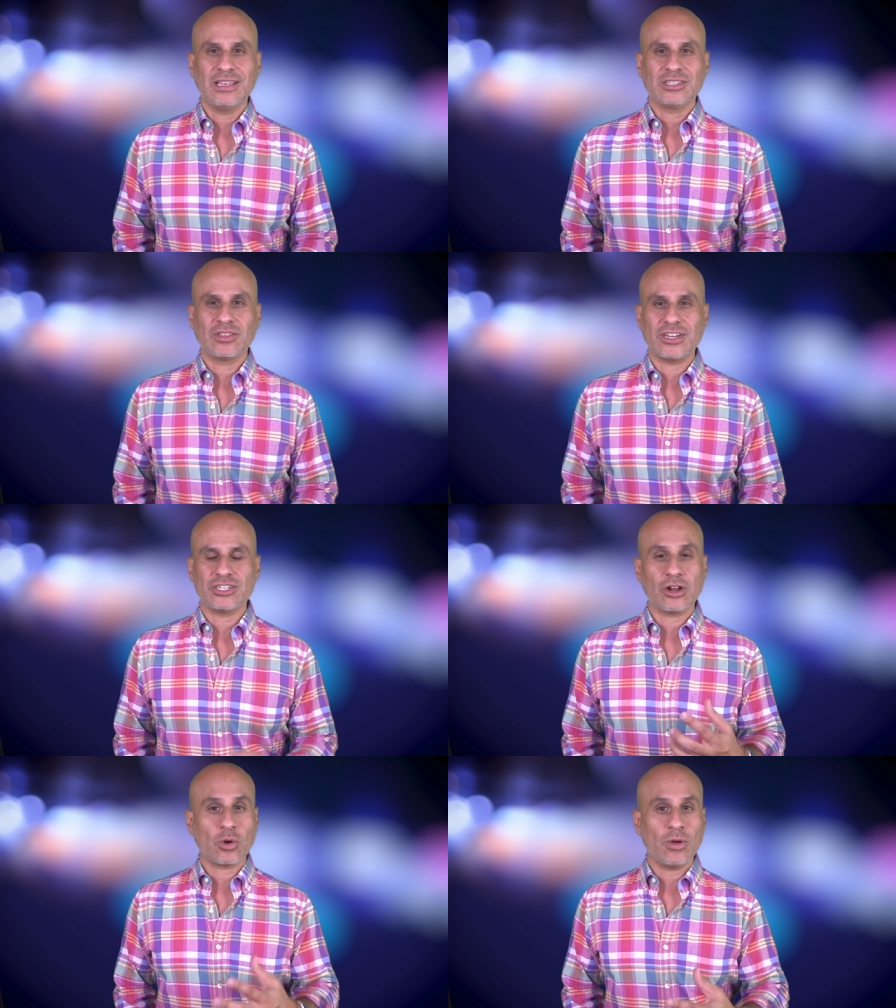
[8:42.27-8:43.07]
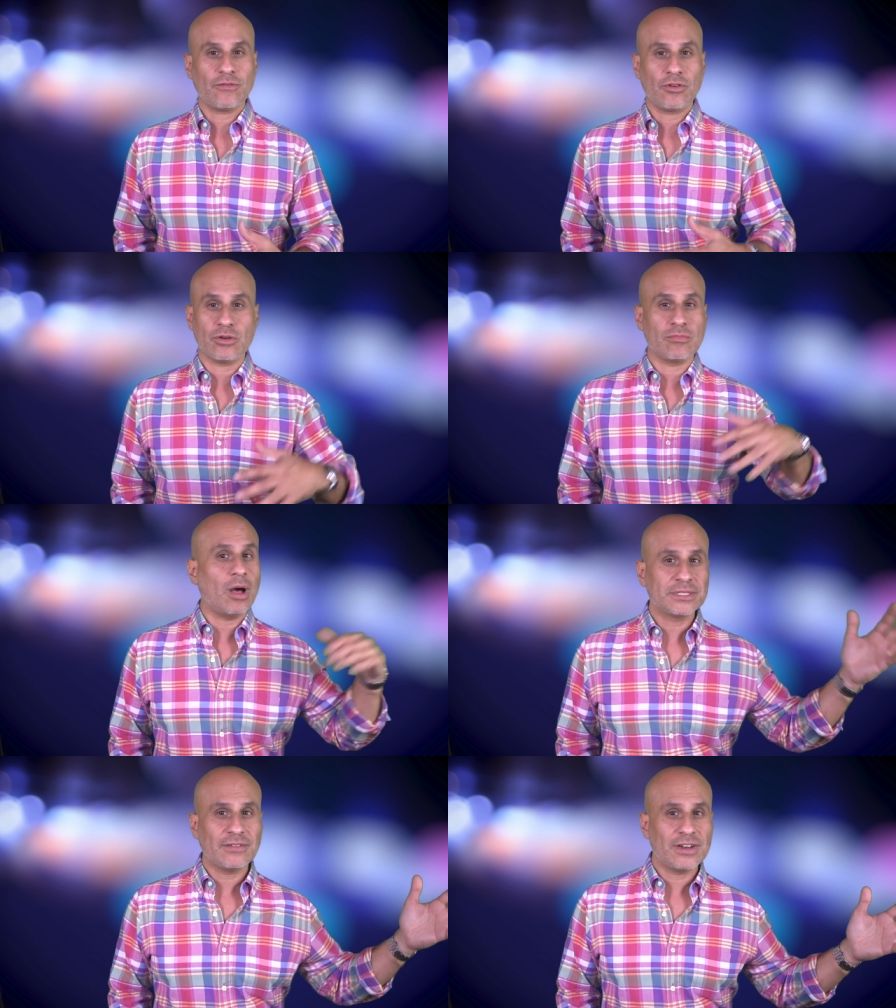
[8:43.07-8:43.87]
so that you're not going for your
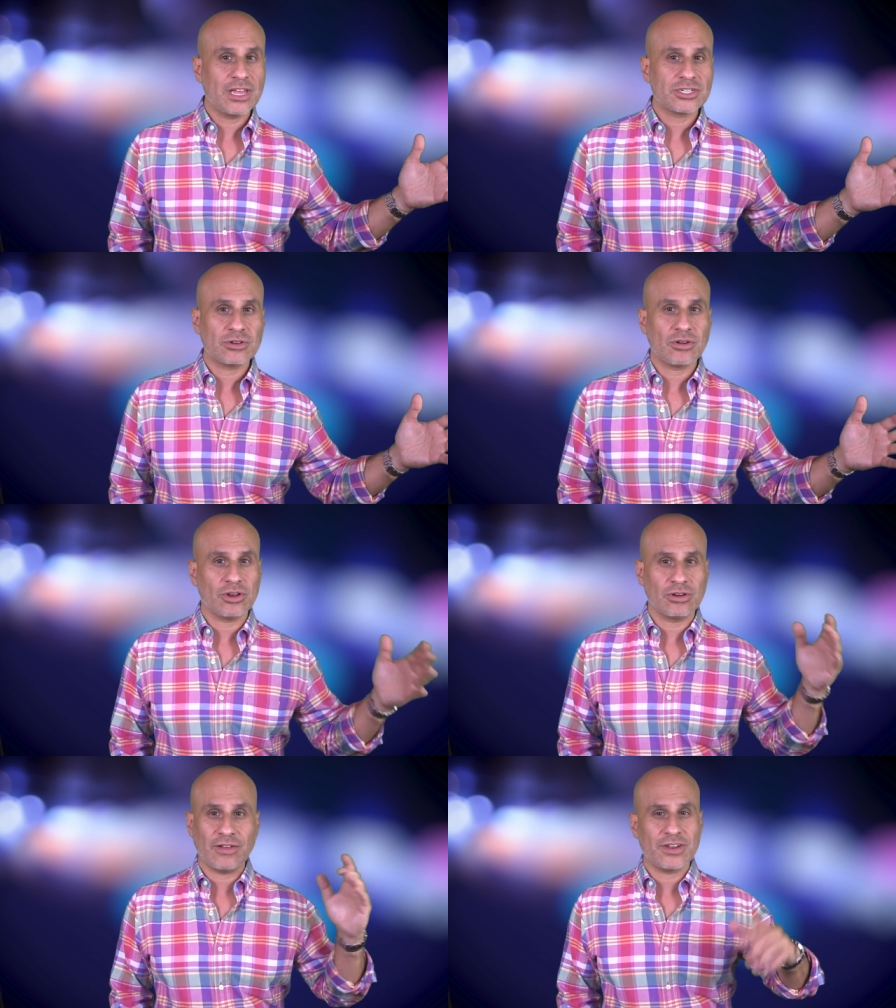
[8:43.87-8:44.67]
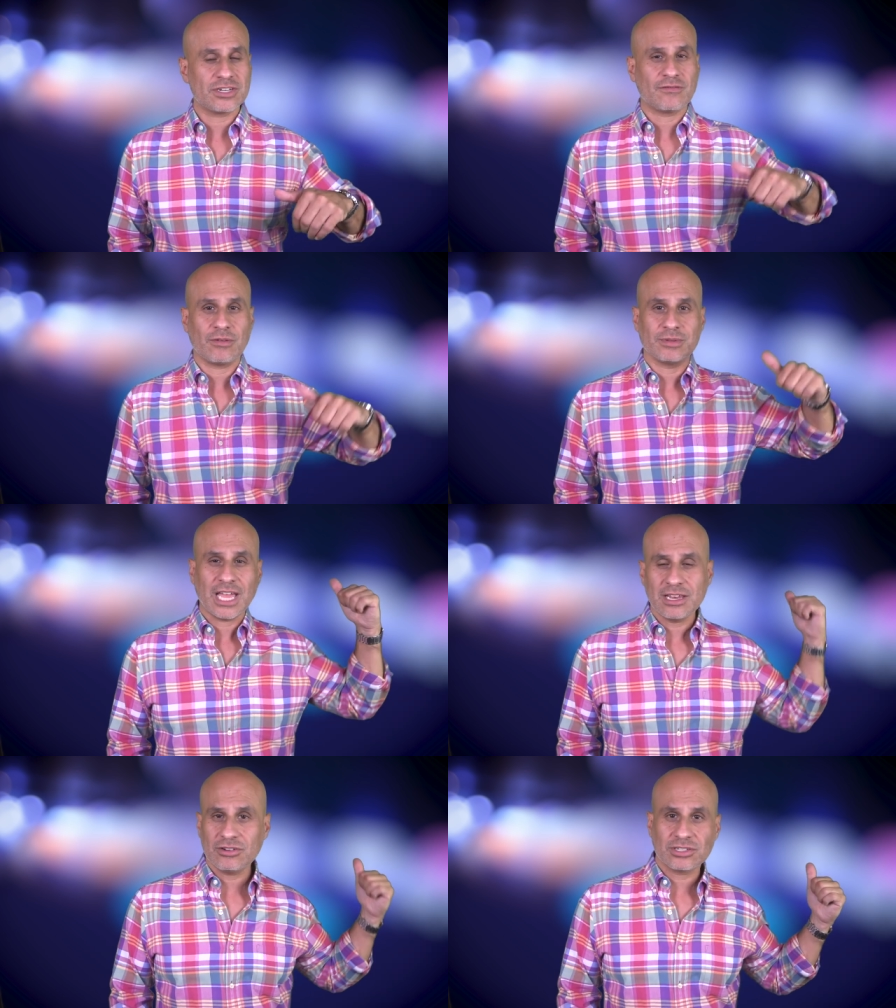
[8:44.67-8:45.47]
mom's definition or your definition from
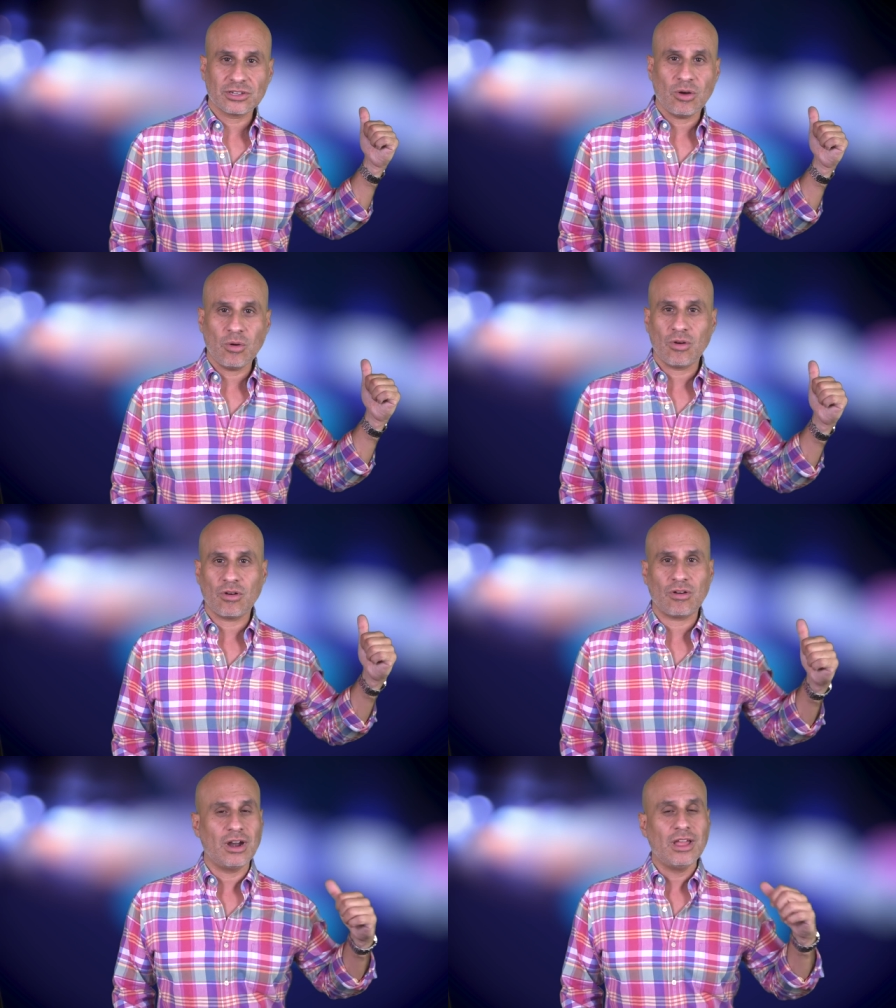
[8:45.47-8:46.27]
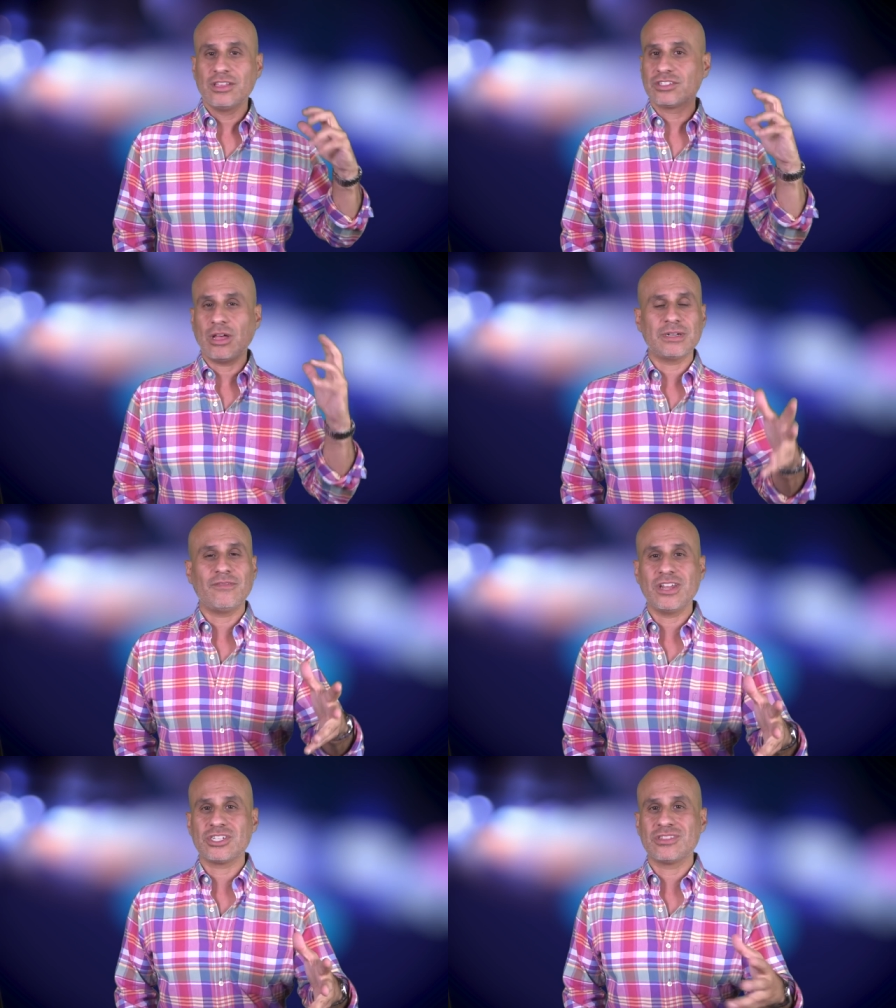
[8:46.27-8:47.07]
10 years ago or some
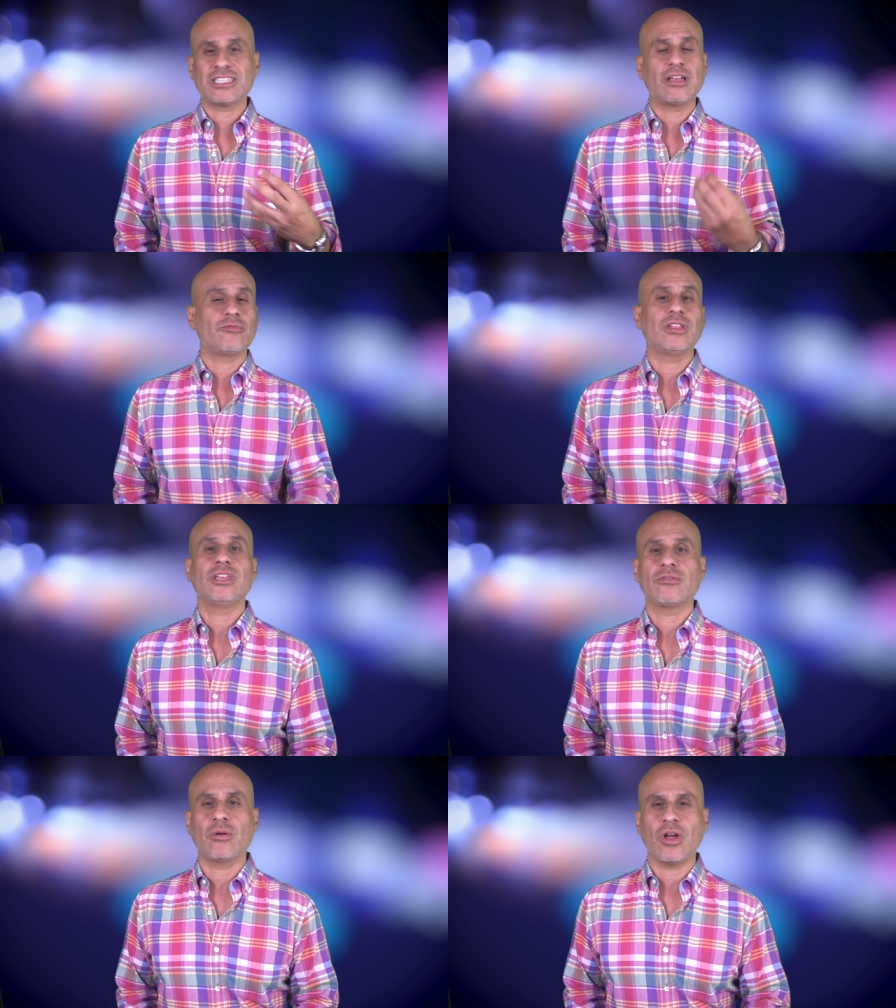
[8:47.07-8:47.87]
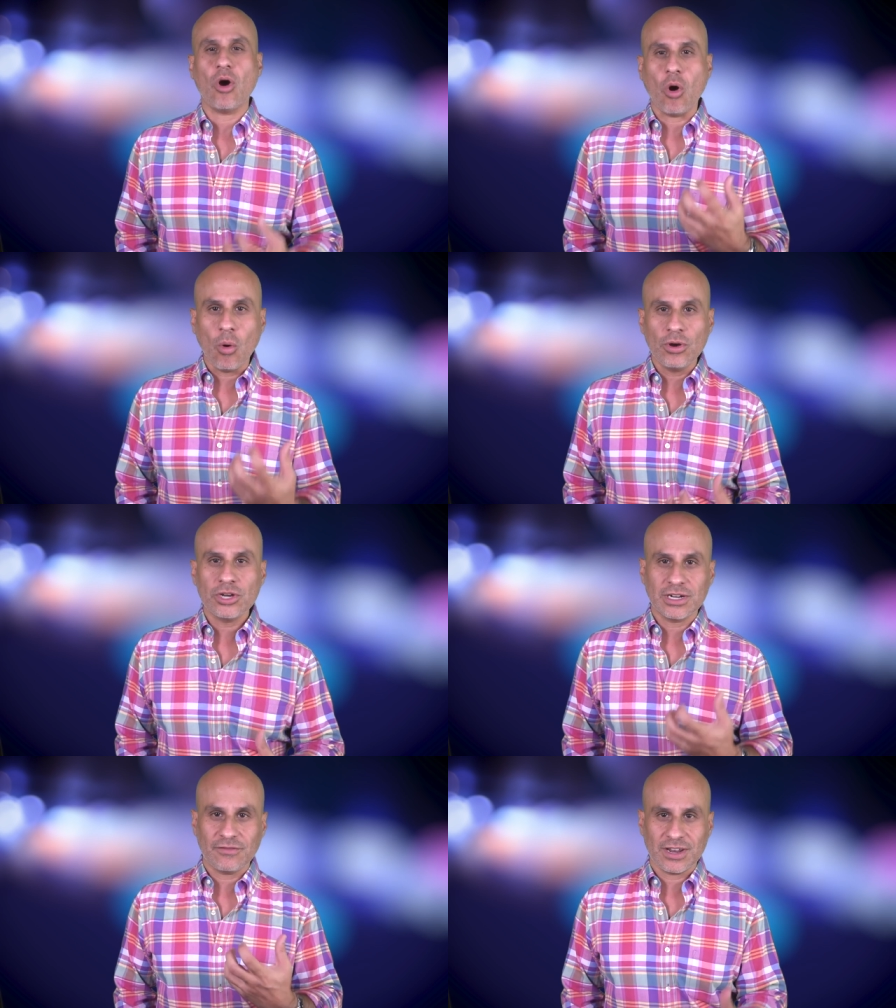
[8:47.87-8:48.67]
definition that's not really your own. Own
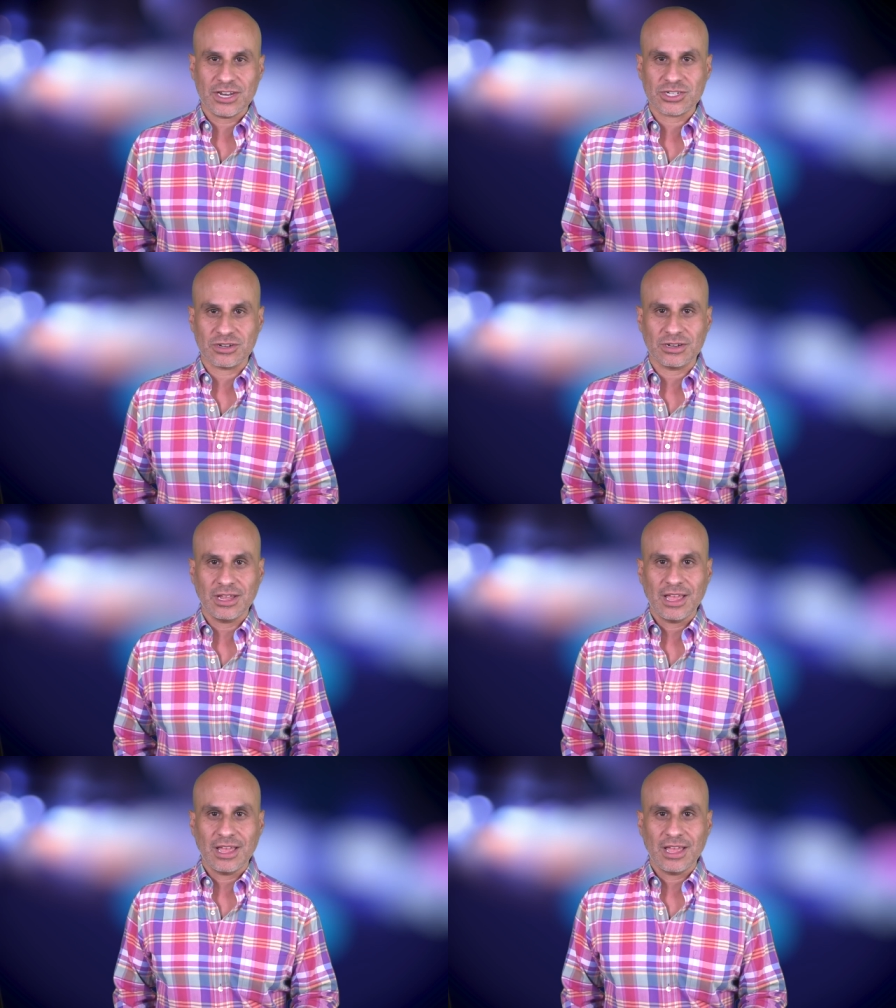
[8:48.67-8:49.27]
your definition